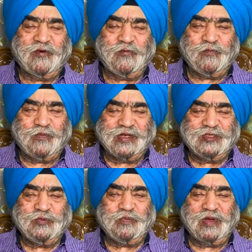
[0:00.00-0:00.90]
of
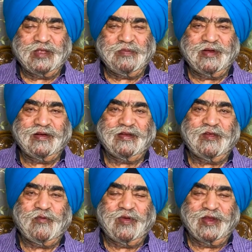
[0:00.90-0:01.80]
Bus 1 Minute,
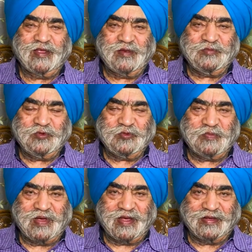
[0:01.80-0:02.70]
welcomes you
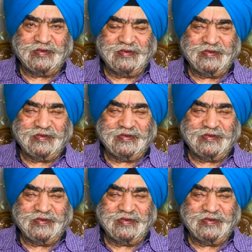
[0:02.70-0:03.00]
back